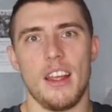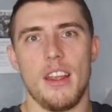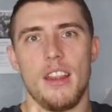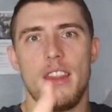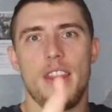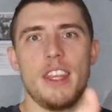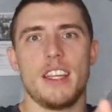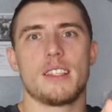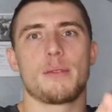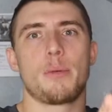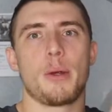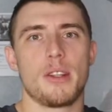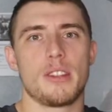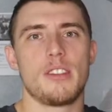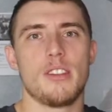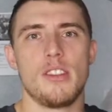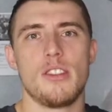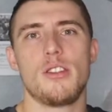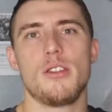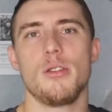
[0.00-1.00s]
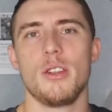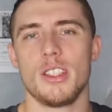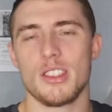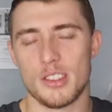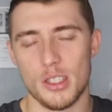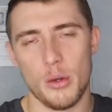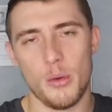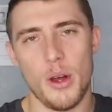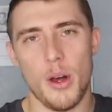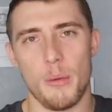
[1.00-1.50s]
this person is doing
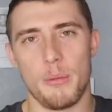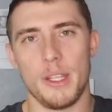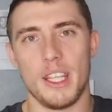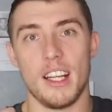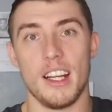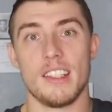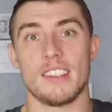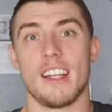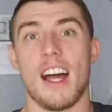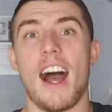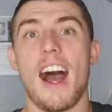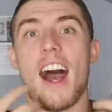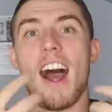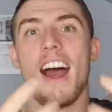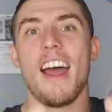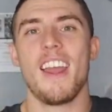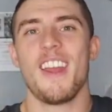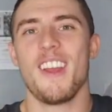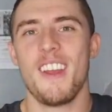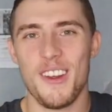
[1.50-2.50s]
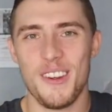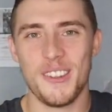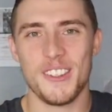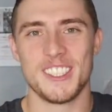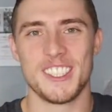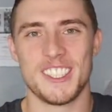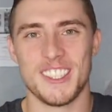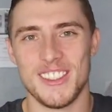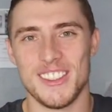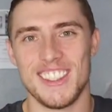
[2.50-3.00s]
so well because I
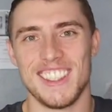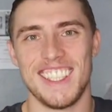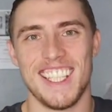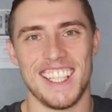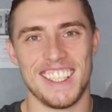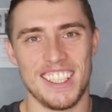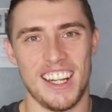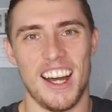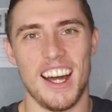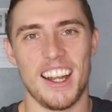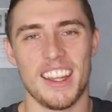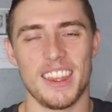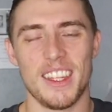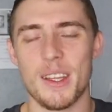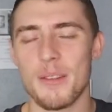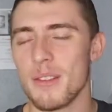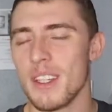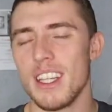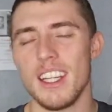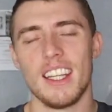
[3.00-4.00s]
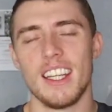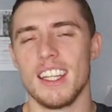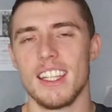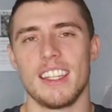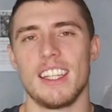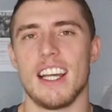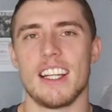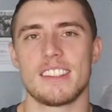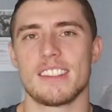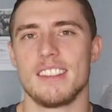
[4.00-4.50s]
was the one that taught them,
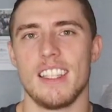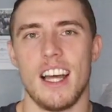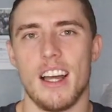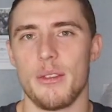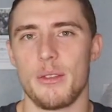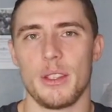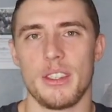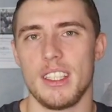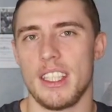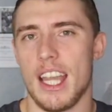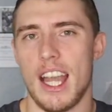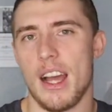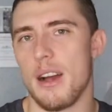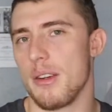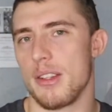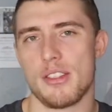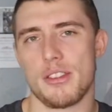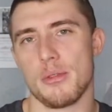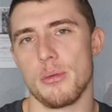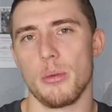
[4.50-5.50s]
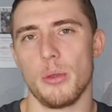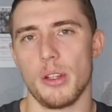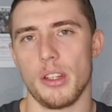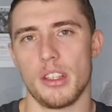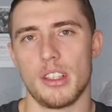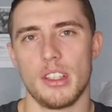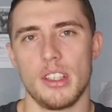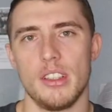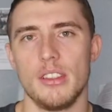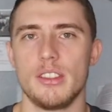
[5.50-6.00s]
that's not really how it should
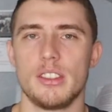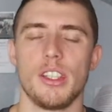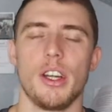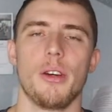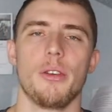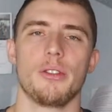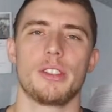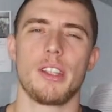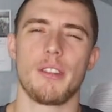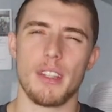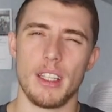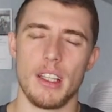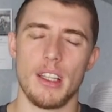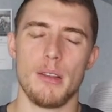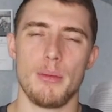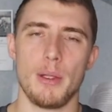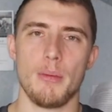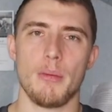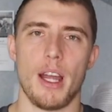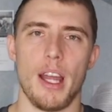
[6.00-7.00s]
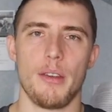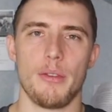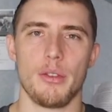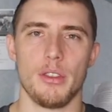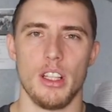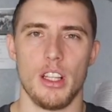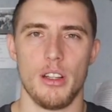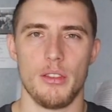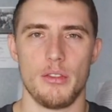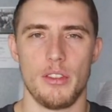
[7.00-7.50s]
work. So something to be
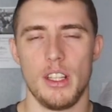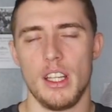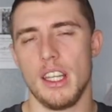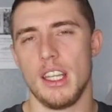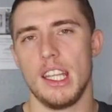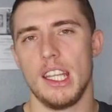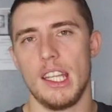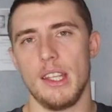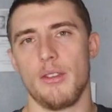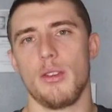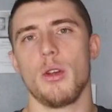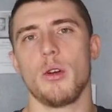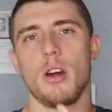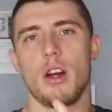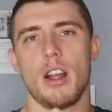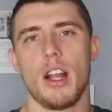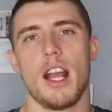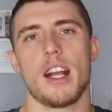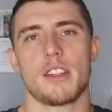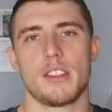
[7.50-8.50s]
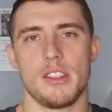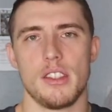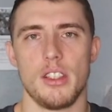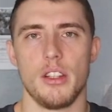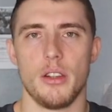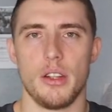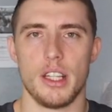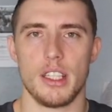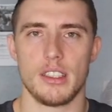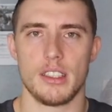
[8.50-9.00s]
mindful of if you are actually
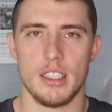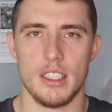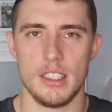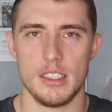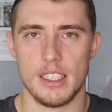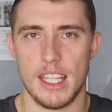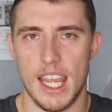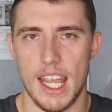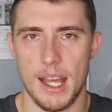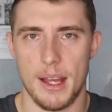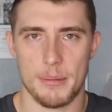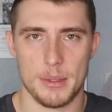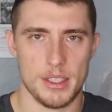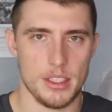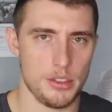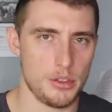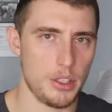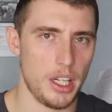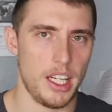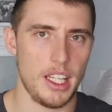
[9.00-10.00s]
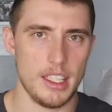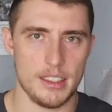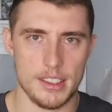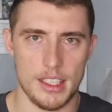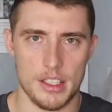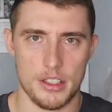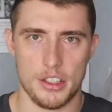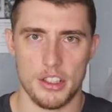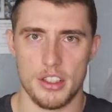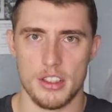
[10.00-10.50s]
going to these camps and training
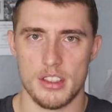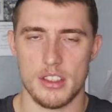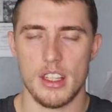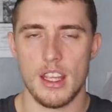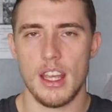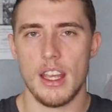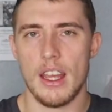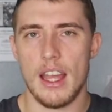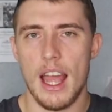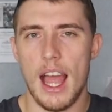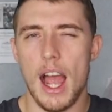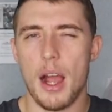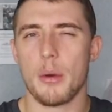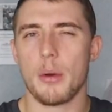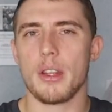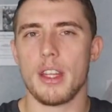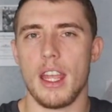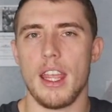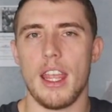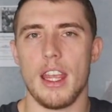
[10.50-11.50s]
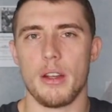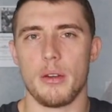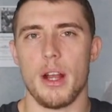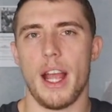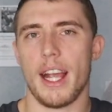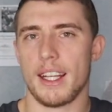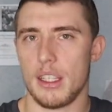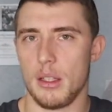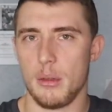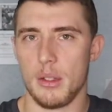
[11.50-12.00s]
sessions. How are they
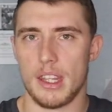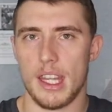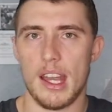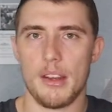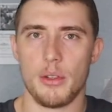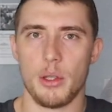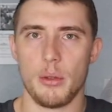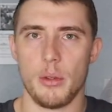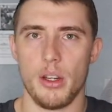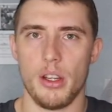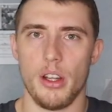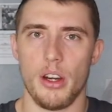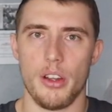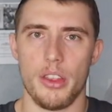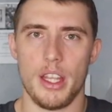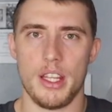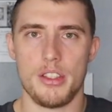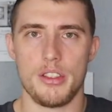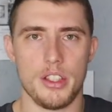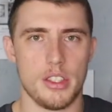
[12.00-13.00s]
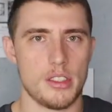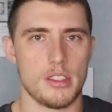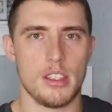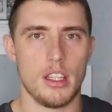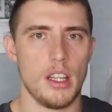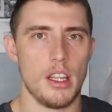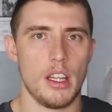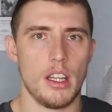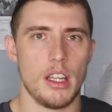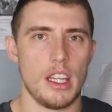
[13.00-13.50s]
interacting with everyone? Are they just
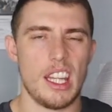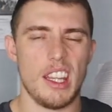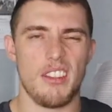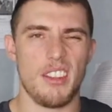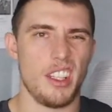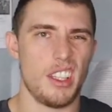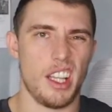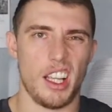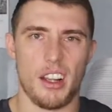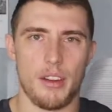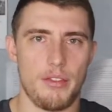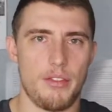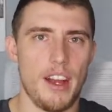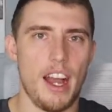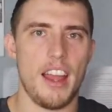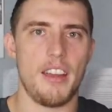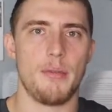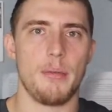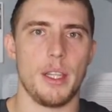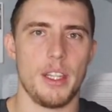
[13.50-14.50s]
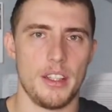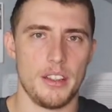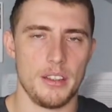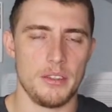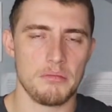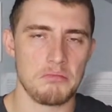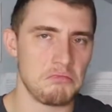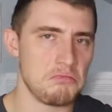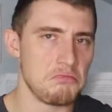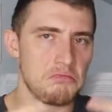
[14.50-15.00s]
giving like a
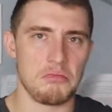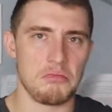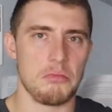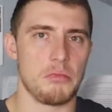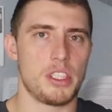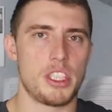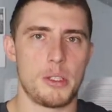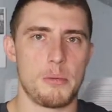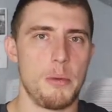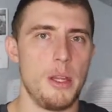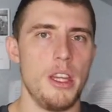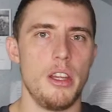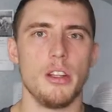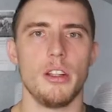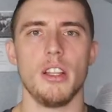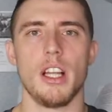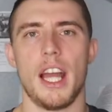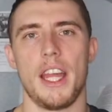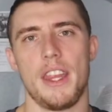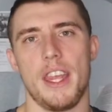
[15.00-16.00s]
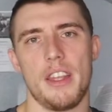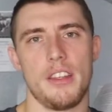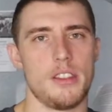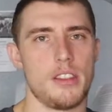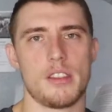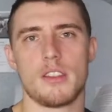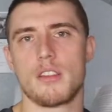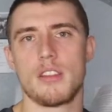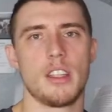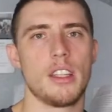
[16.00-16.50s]
5-minute spiel and then
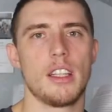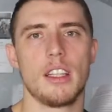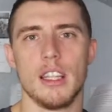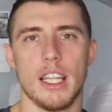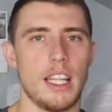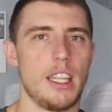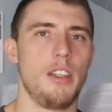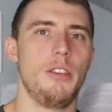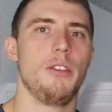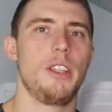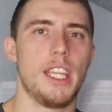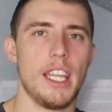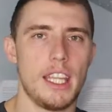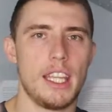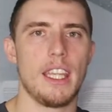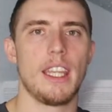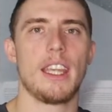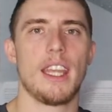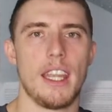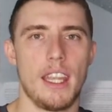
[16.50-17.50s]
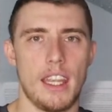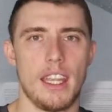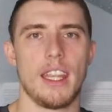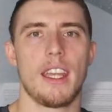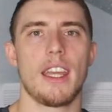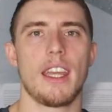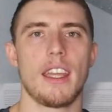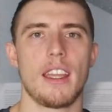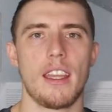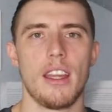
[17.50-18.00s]
just letting you kick and kick and
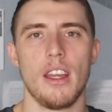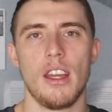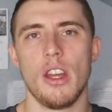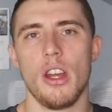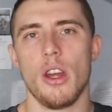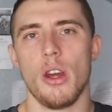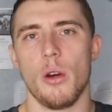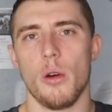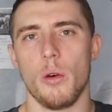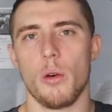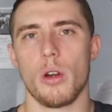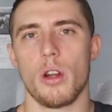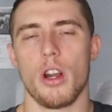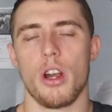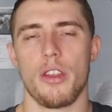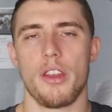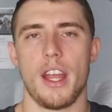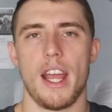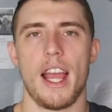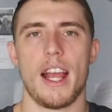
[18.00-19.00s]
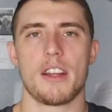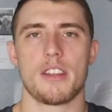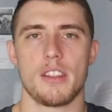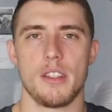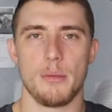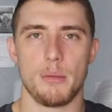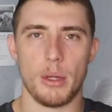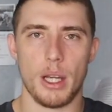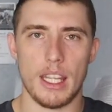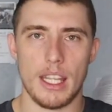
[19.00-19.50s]
kick? Or are they
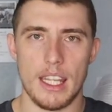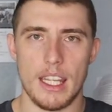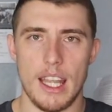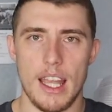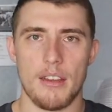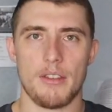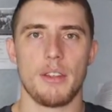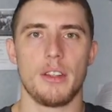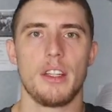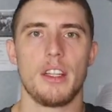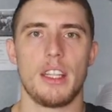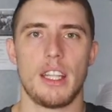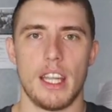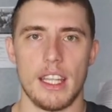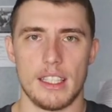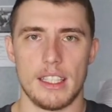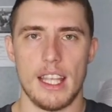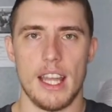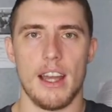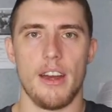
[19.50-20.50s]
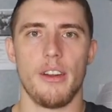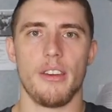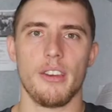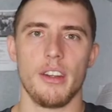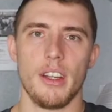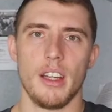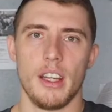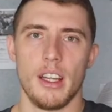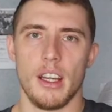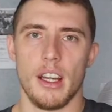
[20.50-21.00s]
actually breaking every kick down
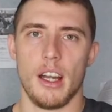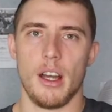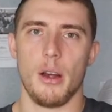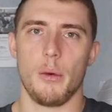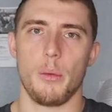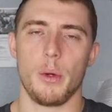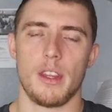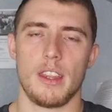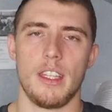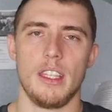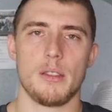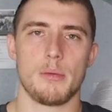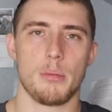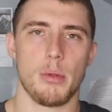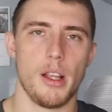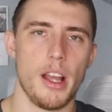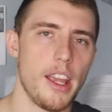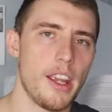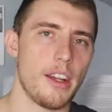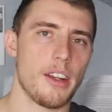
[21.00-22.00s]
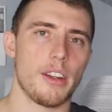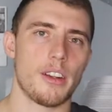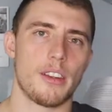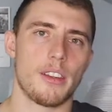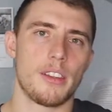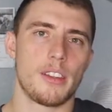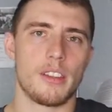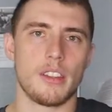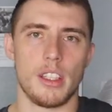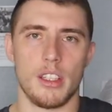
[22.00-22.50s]
with each player?
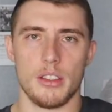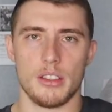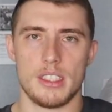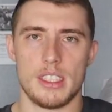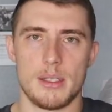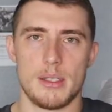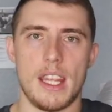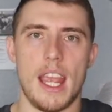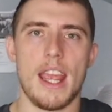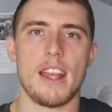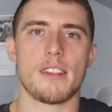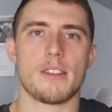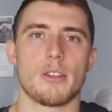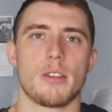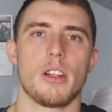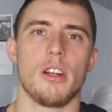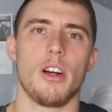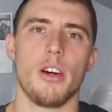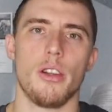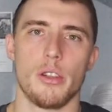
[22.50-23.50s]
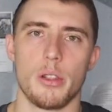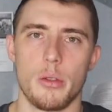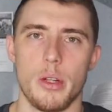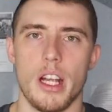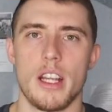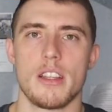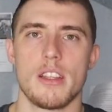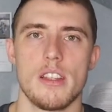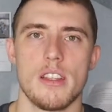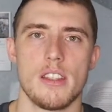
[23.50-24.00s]
You know, it's answering all the
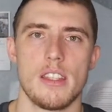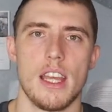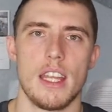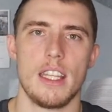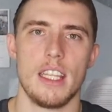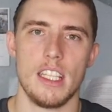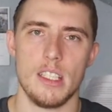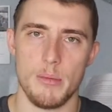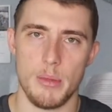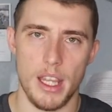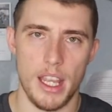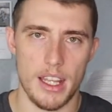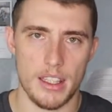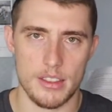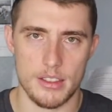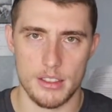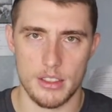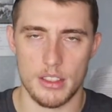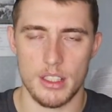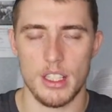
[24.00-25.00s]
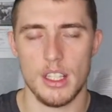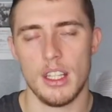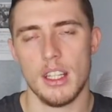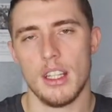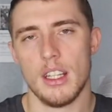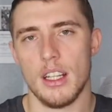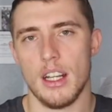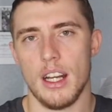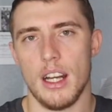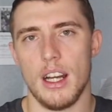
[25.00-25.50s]
questions that need to be answered.
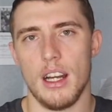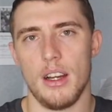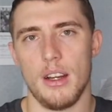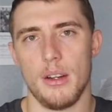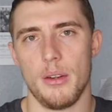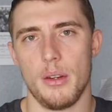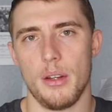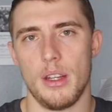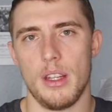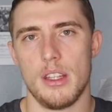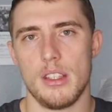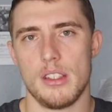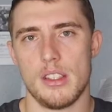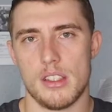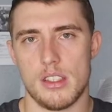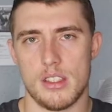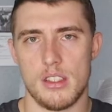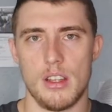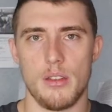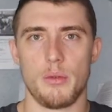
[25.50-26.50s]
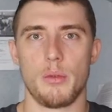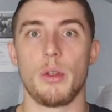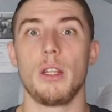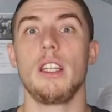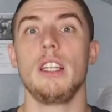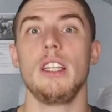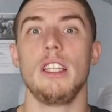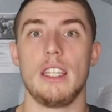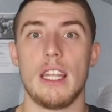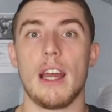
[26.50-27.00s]

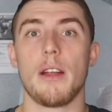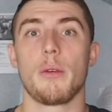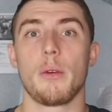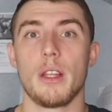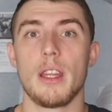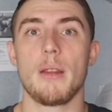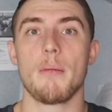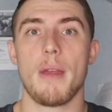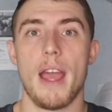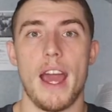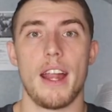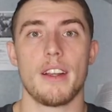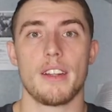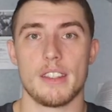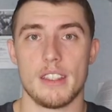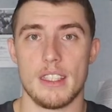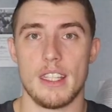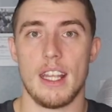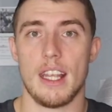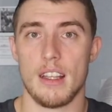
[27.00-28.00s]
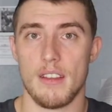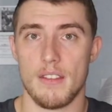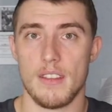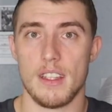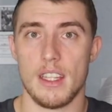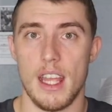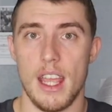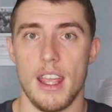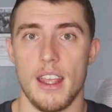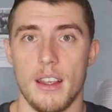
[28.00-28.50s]
That really matters at the end of the
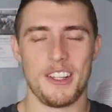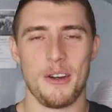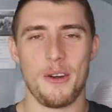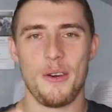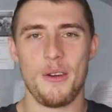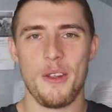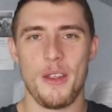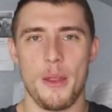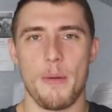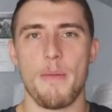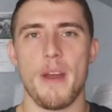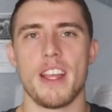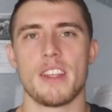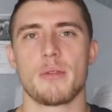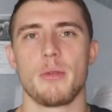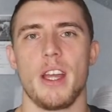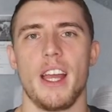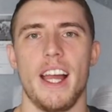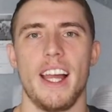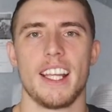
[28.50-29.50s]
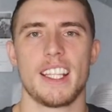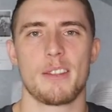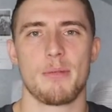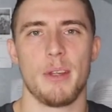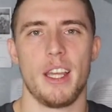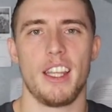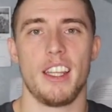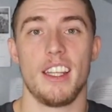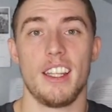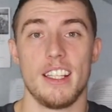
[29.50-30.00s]
day. So the best way I
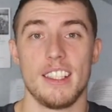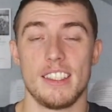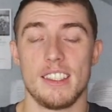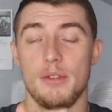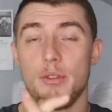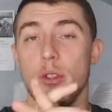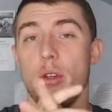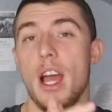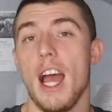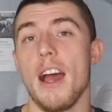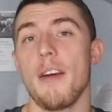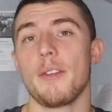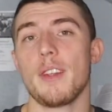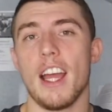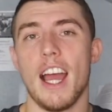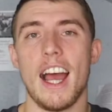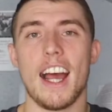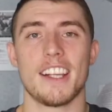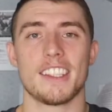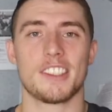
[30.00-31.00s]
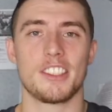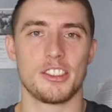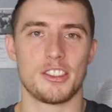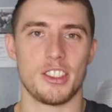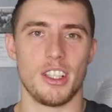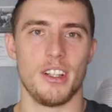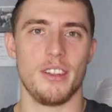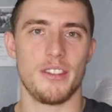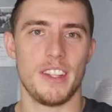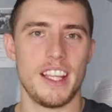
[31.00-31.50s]
explain it is, if you have to ask
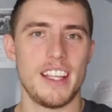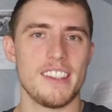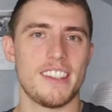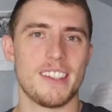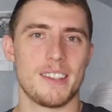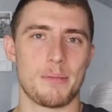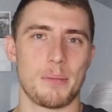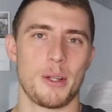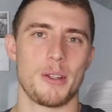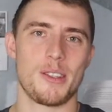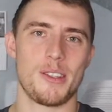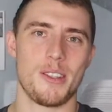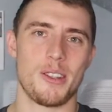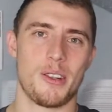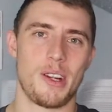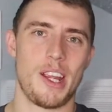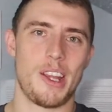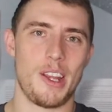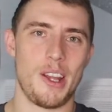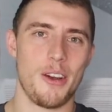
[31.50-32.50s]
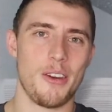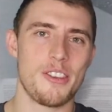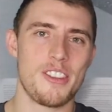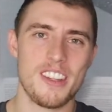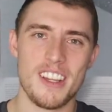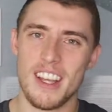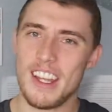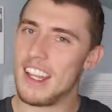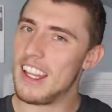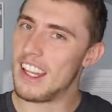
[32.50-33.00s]
yourself, is this person a great coach?